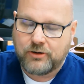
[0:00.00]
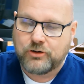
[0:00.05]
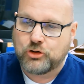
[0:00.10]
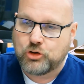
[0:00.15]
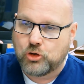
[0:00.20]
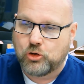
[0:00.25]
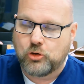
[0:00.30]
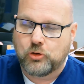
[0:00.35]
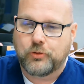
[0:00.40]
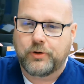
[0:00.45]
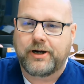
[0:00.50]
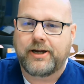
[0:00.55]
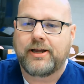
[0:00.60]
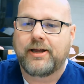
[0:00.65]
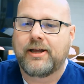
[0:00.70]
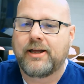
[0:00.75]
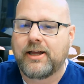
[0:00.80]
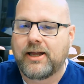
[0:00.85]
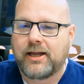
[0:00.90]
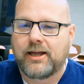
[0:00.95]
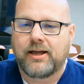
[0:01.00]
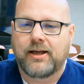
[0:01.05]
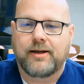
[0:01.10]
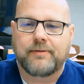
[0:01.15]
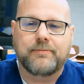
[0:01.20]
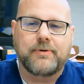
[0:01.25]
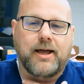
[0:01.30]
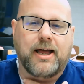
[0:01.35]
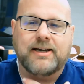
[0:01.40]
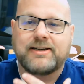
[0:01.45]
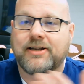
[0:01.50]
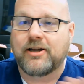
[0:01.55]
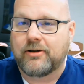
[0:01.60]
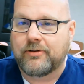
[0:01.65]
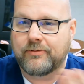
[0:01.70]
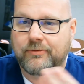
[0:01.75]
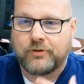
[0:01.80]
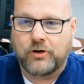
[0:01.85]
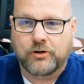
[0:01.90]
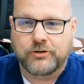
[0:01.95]
Jewelry, I
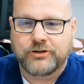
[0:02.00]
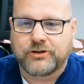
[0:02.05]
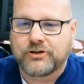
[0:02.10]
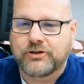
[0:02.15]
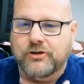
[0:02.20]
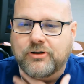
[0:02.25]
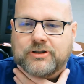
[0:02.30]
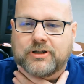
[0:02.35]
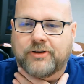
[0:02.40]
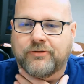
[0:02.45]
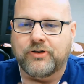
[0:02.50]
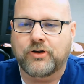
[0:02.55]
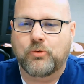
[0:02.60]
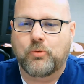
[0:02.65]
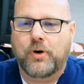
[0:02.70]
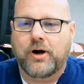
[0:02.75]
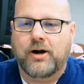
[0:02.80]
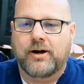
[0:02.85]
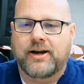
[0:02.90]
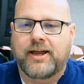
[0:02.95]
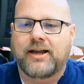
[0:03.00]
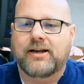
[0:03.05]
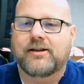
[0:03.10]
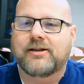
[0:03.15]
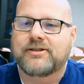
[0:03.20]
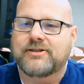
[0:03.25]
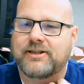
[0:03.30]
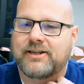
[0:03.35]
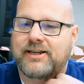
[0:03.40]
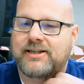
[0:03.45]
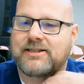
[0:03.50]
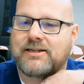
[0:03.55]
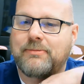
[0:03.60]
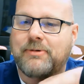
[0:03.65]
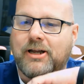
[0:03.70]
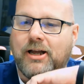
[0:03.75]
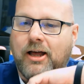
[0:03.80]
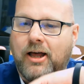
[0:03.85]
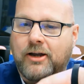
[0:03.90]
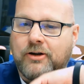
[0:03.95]
tell nursing students, if you wear a necklace, it needs to
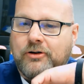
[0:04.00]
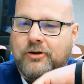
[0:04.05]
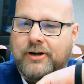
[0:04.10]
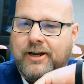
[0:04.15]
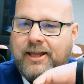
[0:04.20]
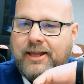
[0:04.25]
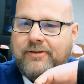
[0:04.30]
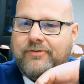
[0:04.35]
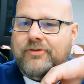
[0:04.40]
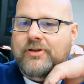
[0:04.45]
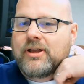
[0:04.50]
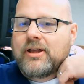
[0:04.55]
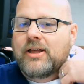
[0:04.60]
be underneath.